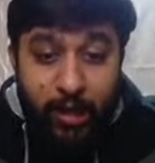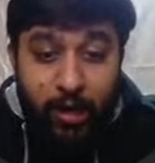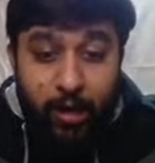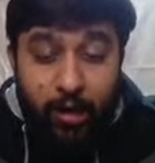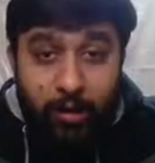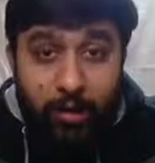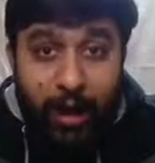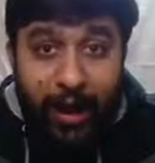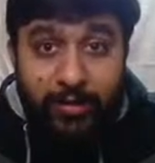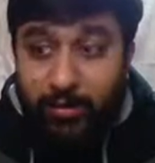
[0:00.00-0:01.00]

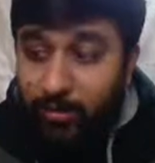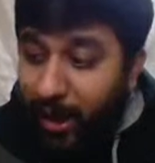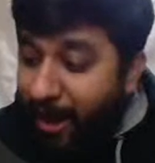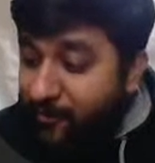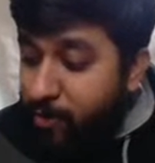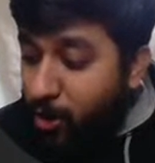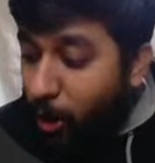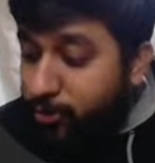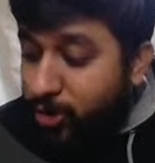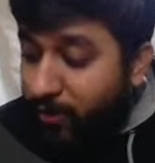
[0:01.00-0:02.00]
I have been
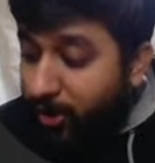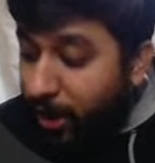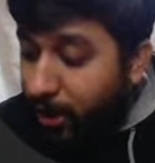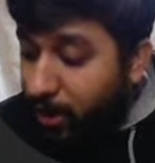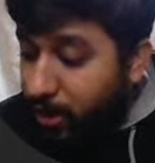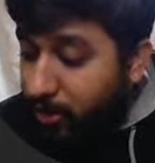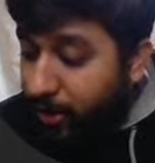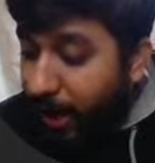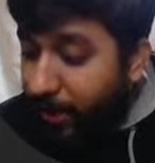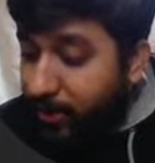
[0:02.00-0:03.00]
observing
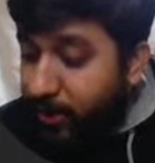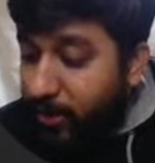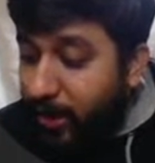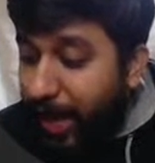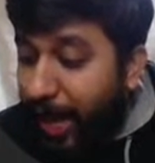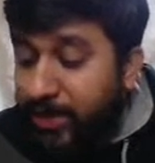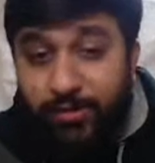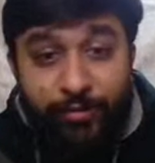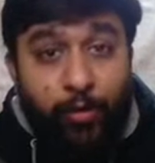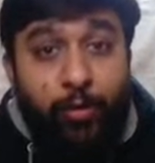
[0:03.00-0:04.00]
that in last
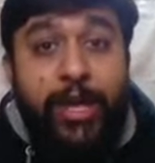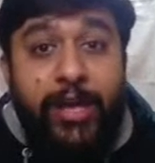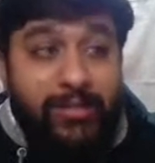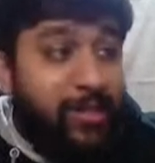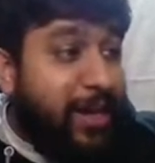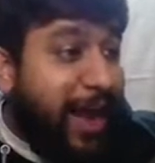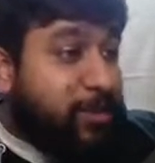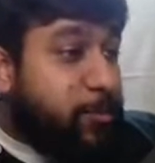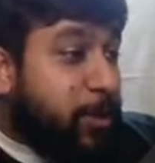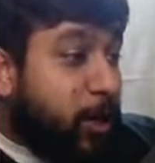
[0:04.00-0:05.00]
few days there
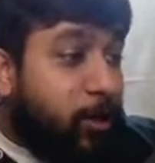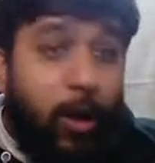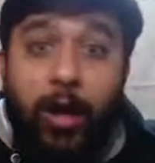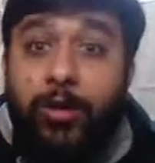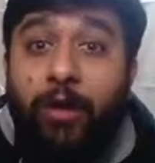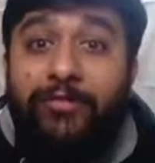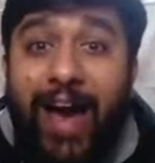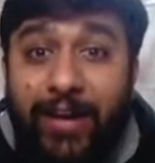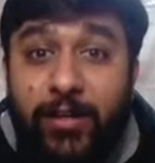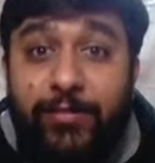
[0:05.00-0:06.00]
has been a lot of
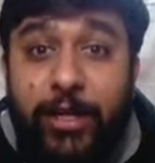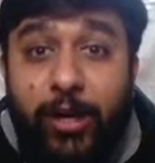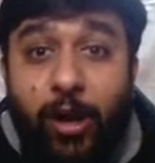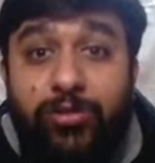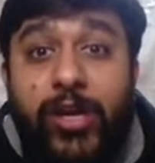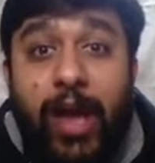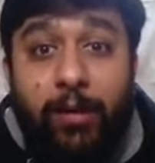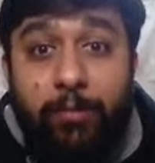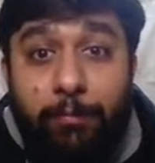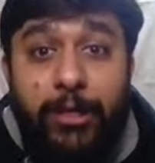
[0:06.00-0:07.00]
activity on the
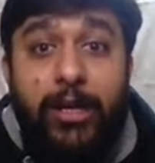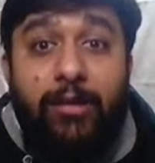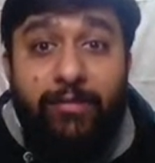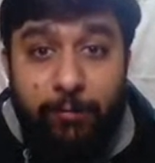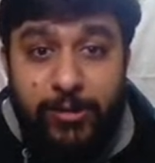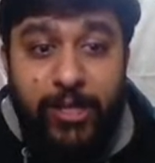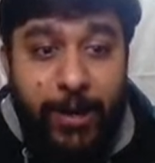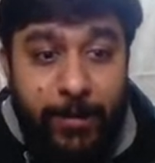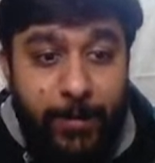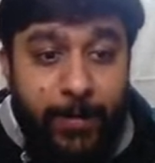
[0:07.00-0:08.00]
NPTEL
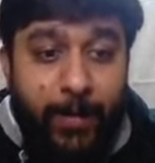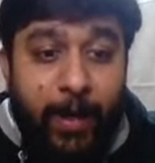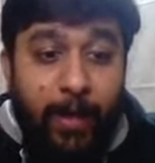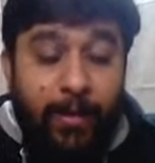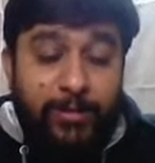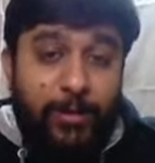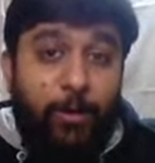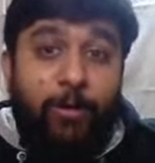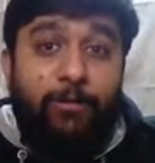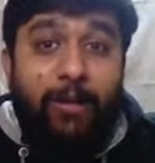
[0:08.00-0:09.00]
website.
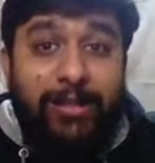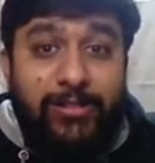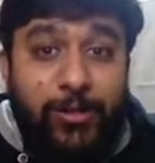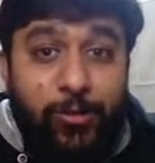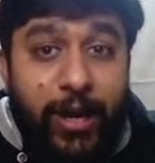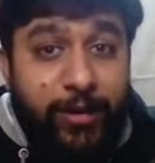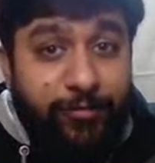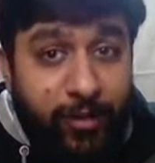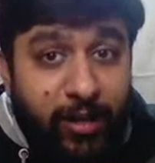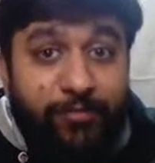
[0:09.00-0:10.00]
So once you get
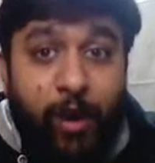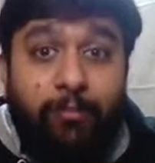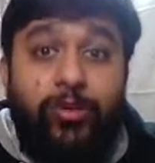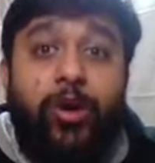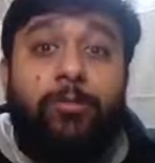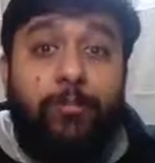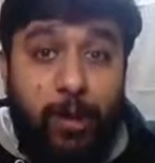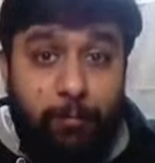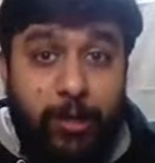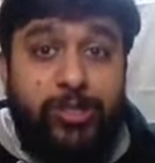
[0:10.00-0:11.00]
free from your
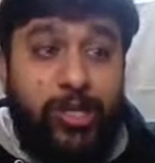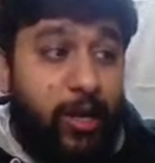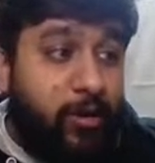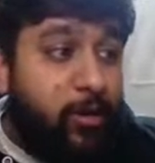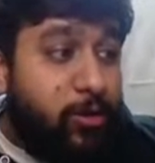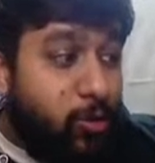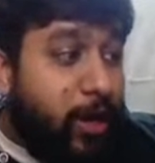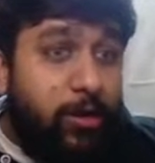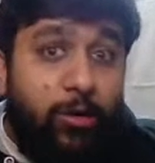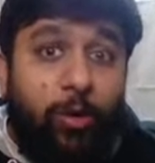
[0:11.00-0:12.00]
preparation, you
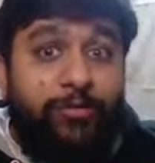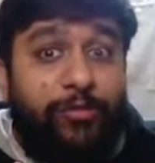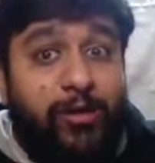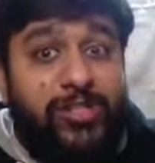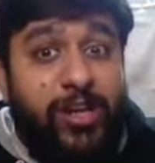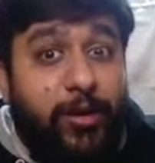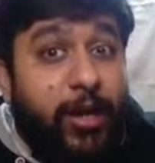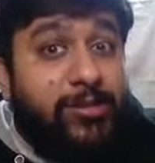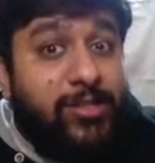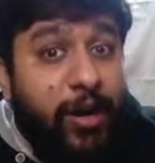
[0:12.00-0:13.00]
can look for
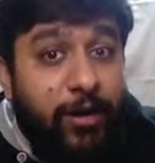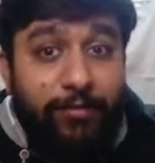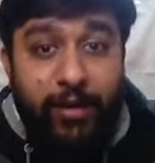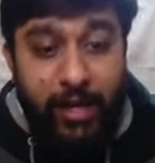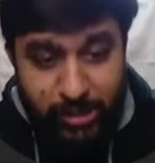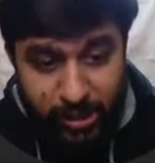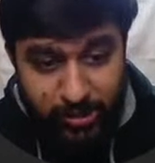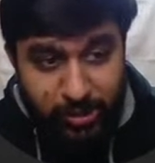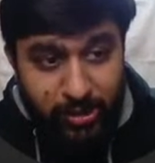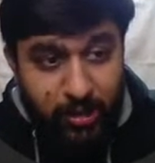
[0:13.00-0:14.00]
certain
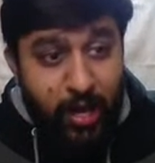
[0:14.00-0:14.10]
certifications.